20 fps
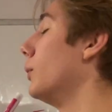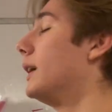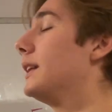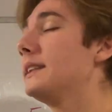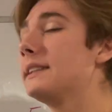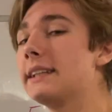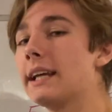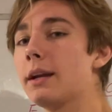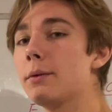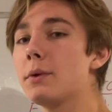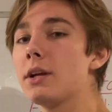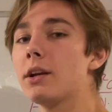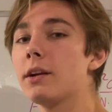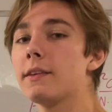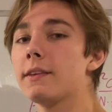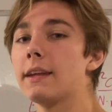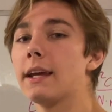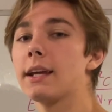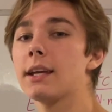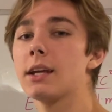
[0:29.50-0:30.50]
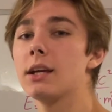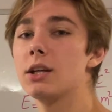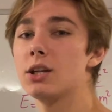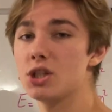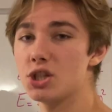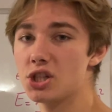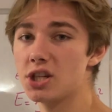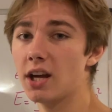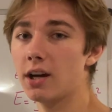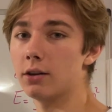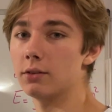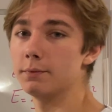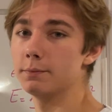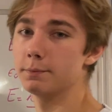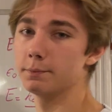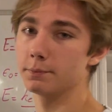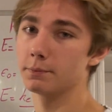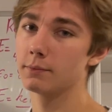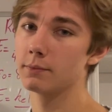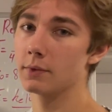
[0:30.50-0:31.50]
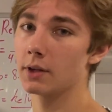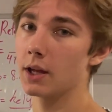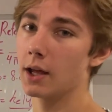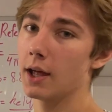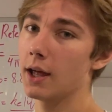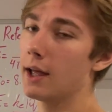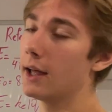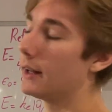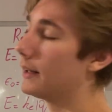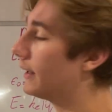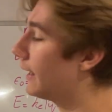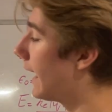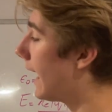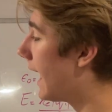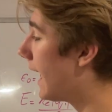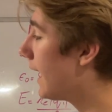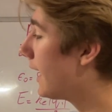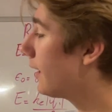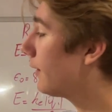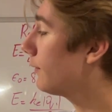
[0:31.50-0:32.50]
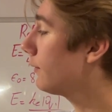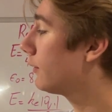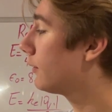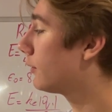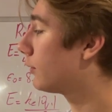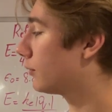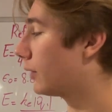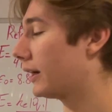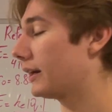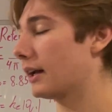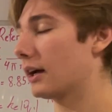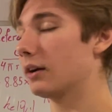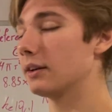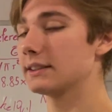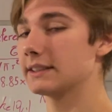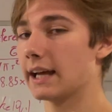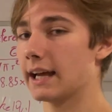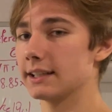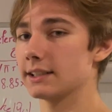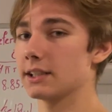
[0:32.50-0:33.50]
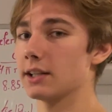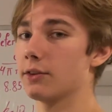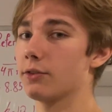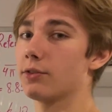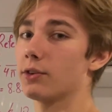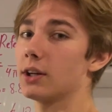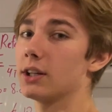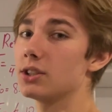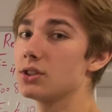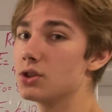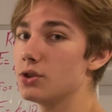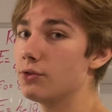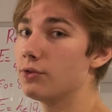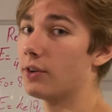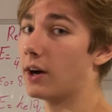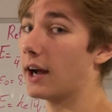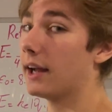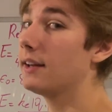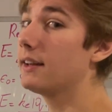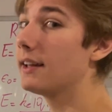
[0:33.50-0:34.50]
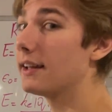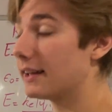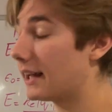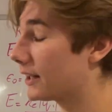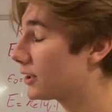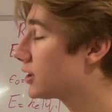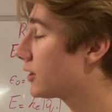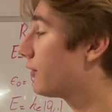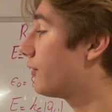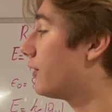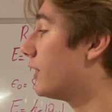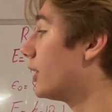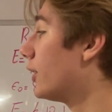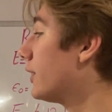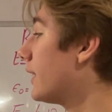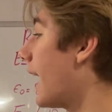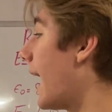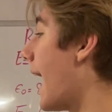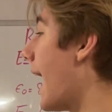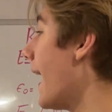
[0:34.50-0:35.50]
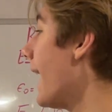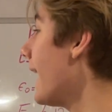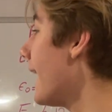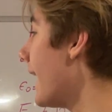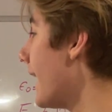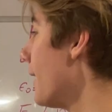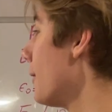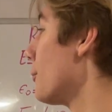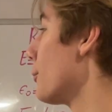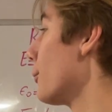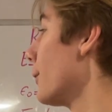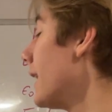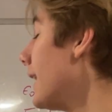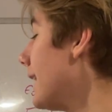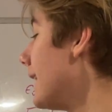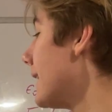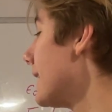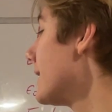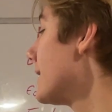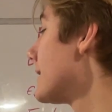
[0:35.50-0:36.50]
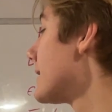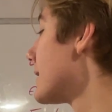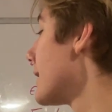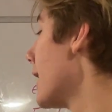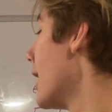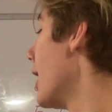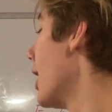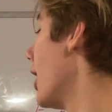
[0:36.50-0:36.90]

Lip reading: 1 centimeter thick shell. A right now is asking for us to find the electric field at a radius